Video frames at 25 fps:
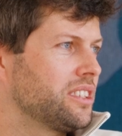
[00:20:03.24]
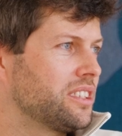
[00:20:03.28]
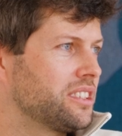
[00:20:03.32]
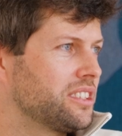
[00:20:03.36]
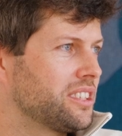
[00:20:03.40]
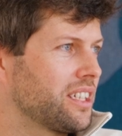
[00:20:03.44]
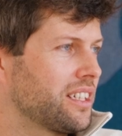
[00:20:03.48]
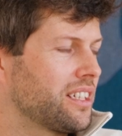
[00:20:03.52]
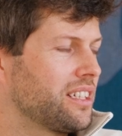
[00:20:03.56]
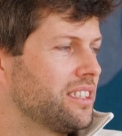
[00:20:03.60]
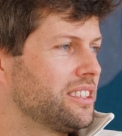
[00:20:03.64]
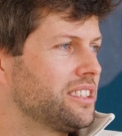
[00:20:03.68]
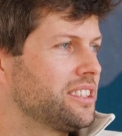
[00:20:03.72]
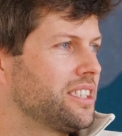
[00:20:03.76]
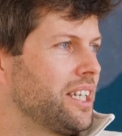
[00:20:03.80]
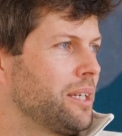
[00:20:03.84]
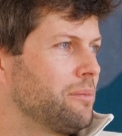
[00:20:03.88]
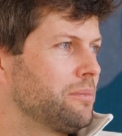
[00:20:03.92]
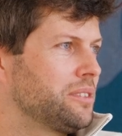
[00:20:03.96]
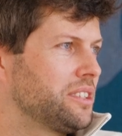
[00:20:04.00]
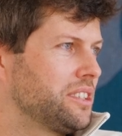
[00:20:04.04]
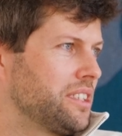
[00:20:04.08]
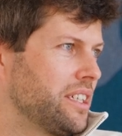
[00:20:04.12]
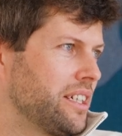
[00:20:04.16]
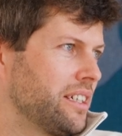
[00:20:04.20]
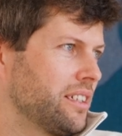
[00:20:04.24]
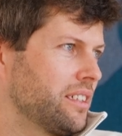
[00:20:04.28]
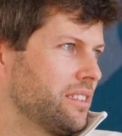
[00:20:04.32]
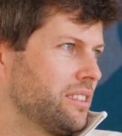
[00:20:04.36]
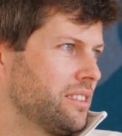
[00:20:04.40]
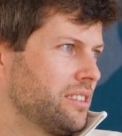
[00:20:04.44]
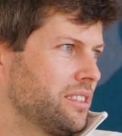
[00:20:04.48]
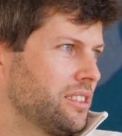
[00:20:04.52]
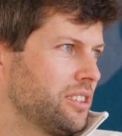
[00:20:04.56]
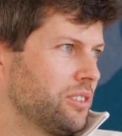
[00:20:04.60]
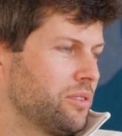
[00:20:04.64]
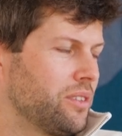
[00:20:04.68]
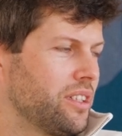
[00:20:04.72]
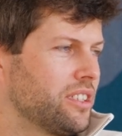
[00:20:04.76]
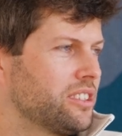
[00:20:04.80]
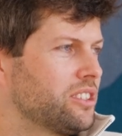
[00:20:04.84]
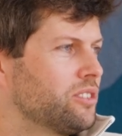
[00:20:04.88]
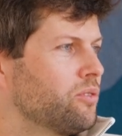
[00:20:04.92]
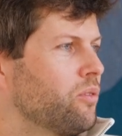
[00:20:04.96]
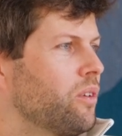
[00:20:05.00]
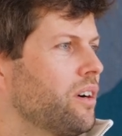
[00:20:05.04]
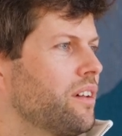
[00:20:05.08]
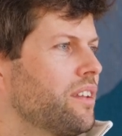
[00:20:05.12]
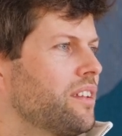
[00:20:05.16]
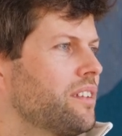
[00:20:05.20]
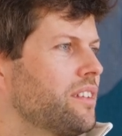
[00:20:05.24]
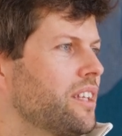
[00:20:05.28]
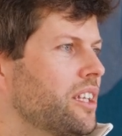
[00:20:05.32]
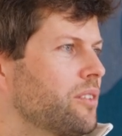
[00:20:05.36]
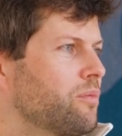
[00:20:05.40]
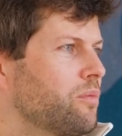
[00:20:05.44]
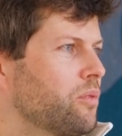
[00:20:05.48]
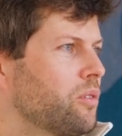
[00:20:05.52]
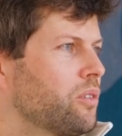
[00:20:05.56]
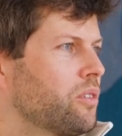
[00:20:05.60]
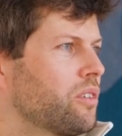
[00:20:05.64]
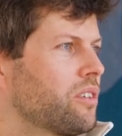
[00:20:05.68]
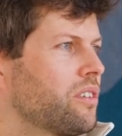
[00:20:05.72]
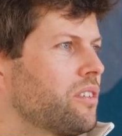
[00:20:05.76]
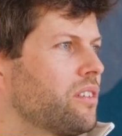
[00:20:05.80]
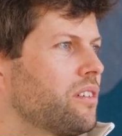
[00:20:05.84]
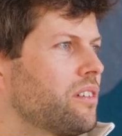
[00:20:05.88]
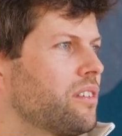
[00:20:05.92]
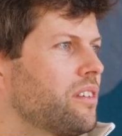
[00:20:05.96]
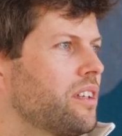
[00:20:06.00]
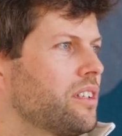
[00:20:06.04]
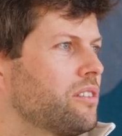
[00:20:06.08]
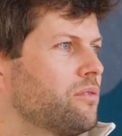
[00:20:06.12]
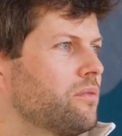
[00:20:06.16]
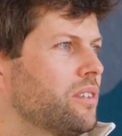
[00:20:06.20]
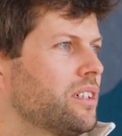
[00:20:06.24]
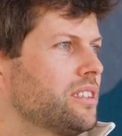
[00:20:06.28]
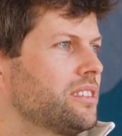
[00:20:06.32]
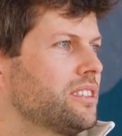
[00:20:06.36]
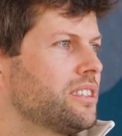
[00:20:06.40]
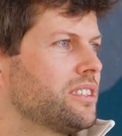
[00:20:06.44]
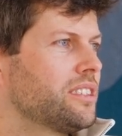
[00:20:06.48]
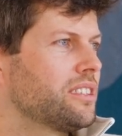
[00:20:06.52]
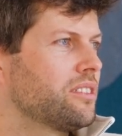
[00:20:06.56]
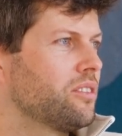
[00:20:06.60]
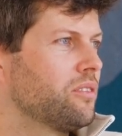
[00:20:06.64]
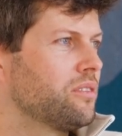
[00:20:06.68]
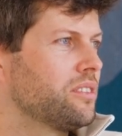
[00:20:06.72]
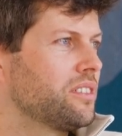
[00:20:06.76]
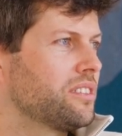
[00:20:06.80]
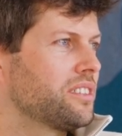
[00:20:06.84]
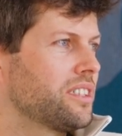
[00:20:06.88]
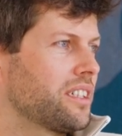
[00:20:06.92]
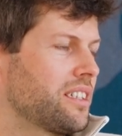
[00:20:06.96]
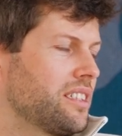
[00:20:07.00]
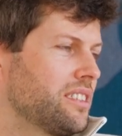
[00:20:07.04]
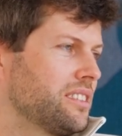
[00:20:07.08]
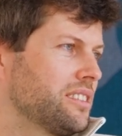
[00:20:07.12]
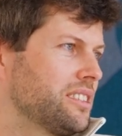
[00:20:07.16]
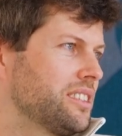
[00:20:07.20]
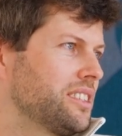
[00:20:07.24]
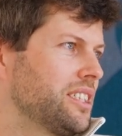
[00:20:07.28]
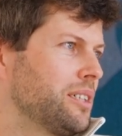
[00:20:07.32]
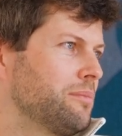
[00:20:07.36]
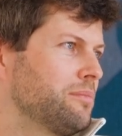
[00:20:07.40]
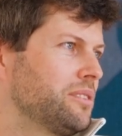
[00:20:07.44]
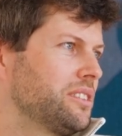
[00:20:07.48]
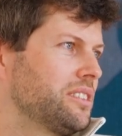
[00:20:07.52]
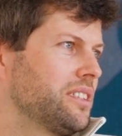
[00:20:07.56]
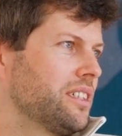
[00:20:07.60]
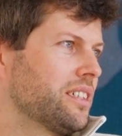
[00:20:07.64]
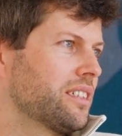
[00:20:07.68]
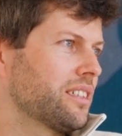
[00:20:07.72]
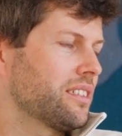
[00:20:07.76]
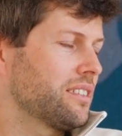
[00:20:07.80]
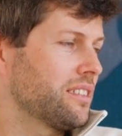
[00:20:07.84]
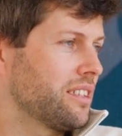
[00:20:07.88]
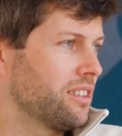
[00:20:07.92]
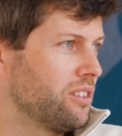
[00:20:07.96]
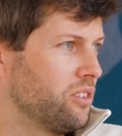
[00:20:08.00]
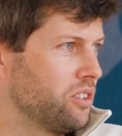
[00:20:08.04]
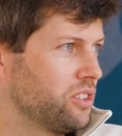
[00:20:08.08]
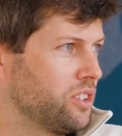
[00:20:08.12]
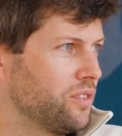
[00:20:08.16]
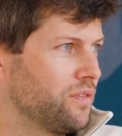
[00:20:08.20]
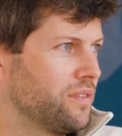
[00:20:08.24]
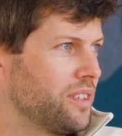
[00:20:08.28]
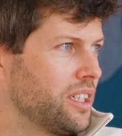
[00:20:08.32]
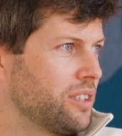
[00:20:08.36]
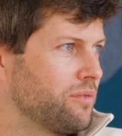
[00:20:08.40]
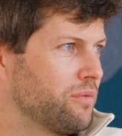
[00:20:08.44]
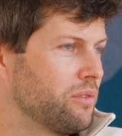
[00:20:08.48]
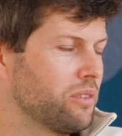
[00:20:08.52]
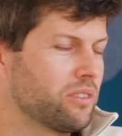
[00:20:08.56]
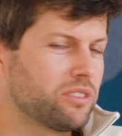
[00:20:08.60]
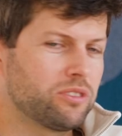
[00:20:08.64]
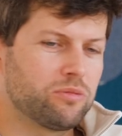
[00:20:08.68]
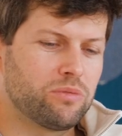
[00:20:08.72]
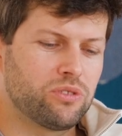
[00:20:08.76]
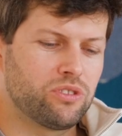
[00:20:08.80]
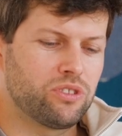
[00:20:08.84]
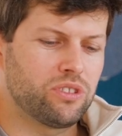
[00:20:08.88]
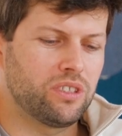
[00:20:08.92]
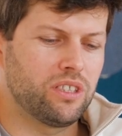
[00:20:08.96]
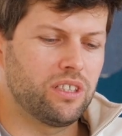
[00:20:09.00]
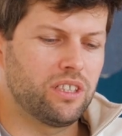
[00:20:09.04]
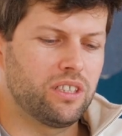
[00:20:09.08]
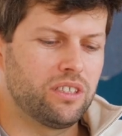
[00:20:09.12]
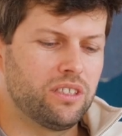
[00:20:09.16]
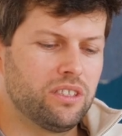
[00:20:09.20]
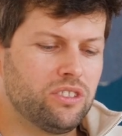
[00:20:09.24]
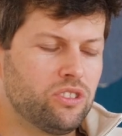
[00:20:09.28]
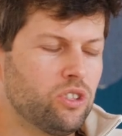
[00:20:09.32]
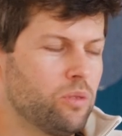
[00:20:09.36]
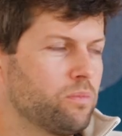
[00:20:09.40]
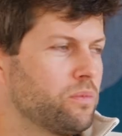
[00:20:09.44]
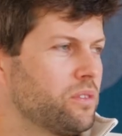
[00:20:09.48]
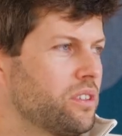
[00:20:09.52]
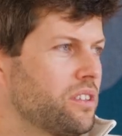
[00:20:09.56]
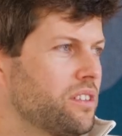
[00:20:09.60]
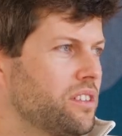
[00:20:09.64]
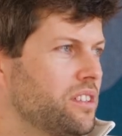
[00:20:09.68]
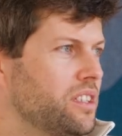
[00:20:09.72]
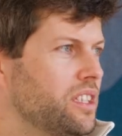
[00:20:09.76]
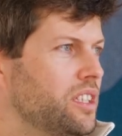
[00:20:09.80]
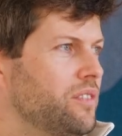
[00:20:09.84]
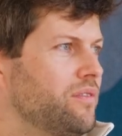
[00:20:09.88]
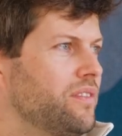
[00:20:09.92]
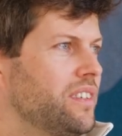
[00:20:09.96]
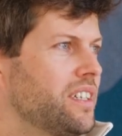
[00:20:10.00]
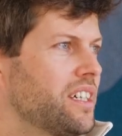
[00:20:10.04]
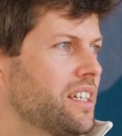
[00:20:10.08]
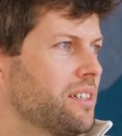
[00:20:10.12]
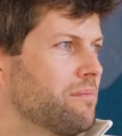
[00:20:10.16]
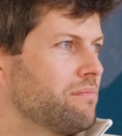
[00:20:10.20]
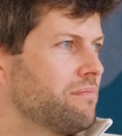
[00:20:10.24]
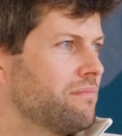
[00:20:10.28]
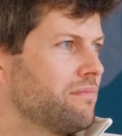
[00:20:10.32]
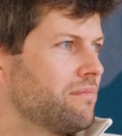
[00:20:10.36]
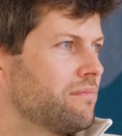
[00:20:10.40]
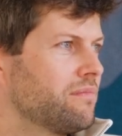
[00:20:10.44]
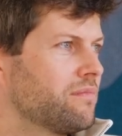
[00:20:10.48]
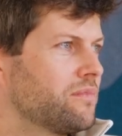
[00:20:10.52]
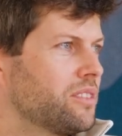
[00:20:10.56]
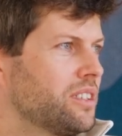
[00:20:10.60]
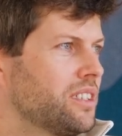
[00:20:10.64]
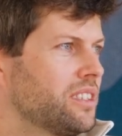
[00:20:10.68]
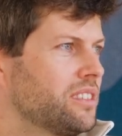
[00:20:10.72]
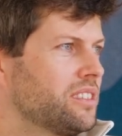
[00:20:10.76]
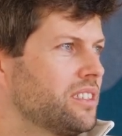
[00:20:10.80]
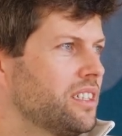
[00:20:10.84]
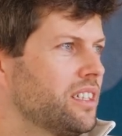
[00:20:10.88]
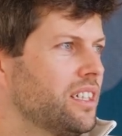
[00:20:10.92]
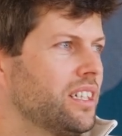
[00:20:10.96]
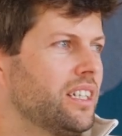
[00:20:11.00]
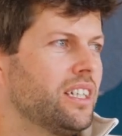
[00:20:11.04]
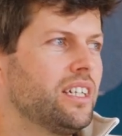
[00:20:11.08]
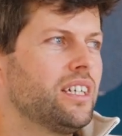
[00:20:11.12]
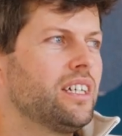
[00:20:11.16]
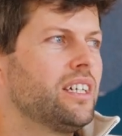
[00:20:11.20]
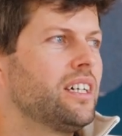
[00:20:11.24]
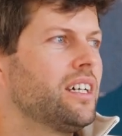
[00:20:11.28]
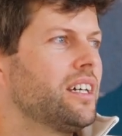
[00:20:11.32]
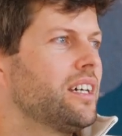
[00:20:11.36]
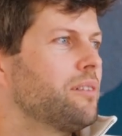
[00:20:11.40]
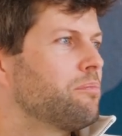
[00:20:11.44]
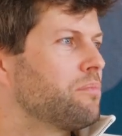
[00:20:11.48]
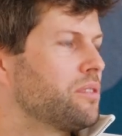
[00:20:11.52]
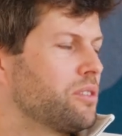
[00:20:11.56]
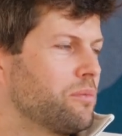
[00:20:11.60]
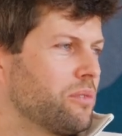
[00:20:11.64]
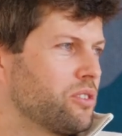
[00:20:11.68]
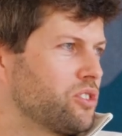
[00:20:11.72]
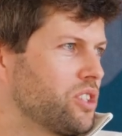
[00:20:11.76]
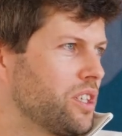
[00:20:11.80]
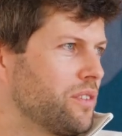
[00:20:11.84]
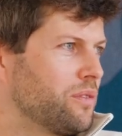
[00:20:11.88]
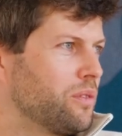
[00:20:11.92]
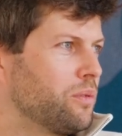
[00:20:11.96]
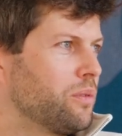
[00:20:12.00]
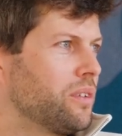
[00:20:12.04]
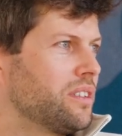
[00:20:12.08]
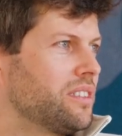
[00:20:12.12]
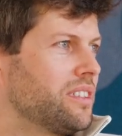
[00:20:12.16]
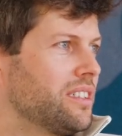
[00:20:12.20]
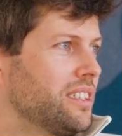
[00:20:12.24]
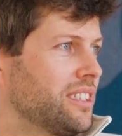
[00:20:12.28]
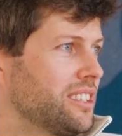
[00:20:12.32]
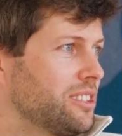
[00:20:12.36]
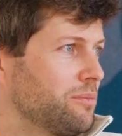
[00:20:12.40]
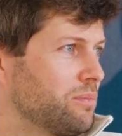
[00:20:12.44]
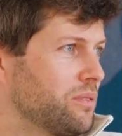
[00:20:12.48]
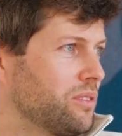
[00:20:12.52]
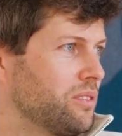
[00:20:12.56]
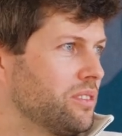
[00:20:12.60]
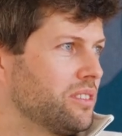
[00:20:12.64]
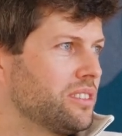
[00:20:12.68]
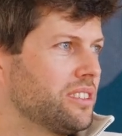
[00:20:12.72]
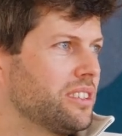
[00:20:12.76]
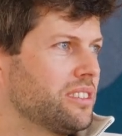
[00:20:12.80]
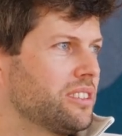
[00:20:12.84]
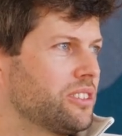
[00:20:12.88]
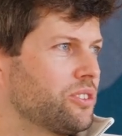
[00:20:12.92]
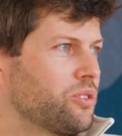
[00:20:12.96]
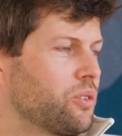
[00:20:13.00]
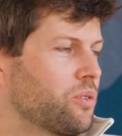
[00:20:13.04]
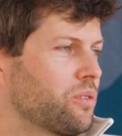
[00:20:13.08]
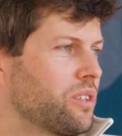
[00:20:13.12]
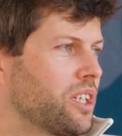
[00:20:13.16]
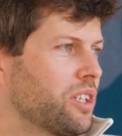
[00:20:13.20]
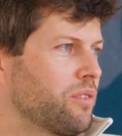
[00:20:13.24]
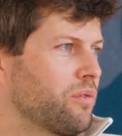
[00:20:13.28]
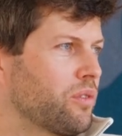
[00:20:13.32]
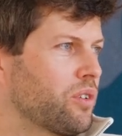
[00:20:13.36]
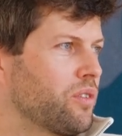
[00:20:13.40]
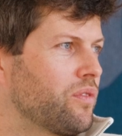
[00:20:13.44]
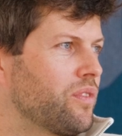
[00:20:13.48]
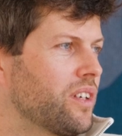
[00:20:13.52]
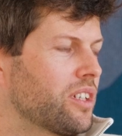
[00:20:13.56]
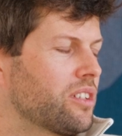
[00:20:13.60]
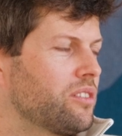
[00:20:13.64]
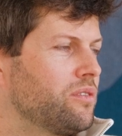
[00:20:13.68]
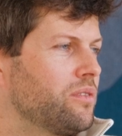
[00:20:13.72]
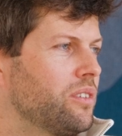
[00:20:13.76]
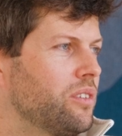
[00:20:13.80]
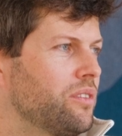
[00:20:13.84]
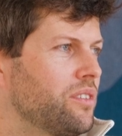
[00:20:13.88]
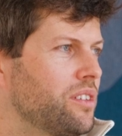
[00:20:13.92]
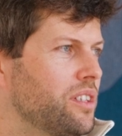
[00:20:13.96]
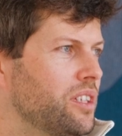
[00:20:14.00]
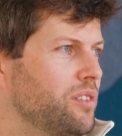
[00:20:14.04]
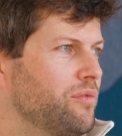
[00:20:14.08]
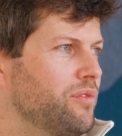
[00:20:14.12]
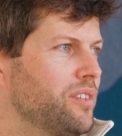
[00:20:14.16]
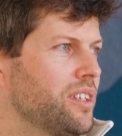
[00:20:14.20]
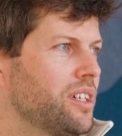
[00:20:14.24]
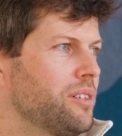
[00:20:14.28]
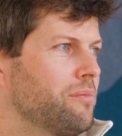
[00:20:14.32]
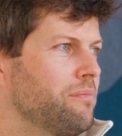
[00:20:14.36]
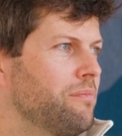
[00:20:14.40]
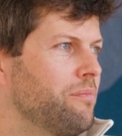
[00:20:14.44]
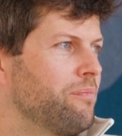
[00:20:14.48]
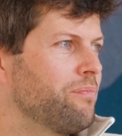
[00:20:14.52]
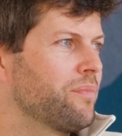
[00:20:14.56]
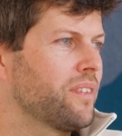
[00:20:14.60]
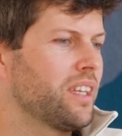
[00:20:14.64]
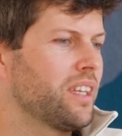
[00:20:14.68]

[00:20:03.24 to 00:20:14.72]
exactly same stack. So there's no other network that runs on exactly the same stack. There are a lot of networks which are adopting the EVM, right? Pretty much everyone does because there's strong network effect around the EVM